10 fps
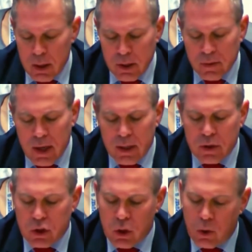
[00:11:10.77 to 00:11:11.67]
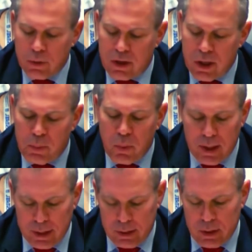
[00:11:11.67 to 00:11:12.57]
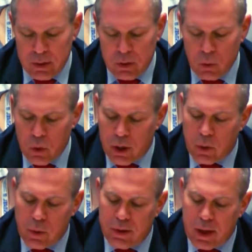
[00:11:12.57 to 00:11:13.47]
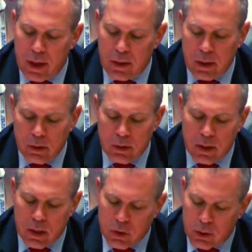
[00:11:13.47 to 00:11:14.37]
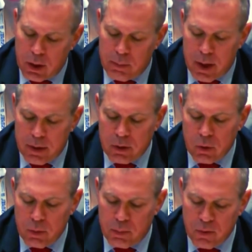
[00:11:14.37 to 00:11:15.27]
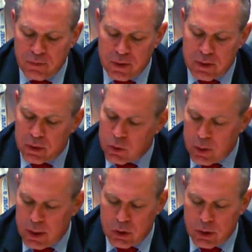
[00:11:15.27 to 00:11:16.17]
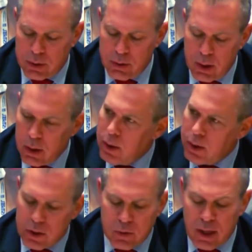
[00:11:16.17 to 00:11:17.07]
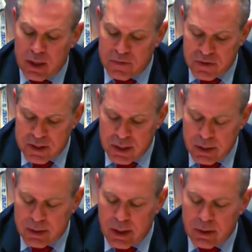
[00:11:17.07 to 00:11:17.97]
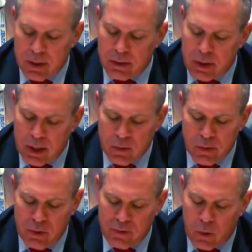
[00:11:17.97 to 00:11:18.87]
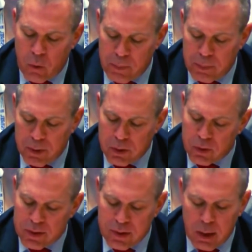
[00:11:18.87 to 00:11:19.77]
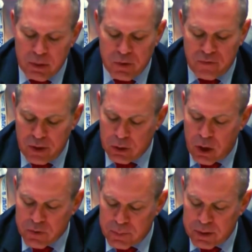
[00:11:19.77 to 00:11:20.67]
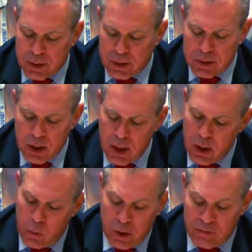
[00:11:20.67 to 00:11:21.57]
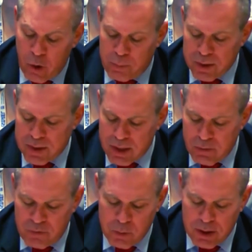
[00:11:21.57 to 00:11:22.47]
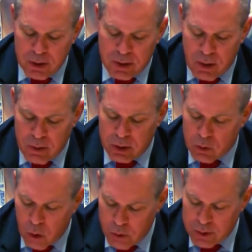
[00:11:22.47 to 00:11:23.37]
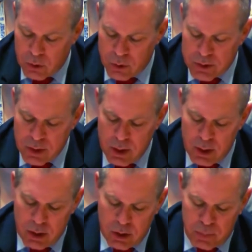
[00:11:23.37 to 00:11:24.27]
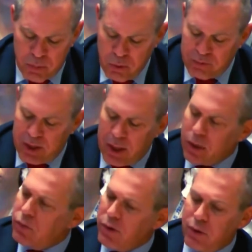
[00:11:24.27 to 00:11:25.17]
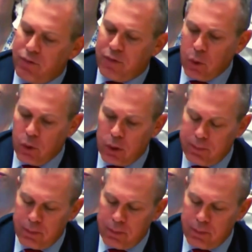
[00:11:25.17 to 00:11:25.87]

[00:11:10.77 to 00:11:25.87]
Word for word: Israel has shown deep willingness to work with any international body to improve the situation. Israel has facilitated the entry of equipment to establish field hospitals. We have opened safe humanitarian corridors and approved the entry of fuel.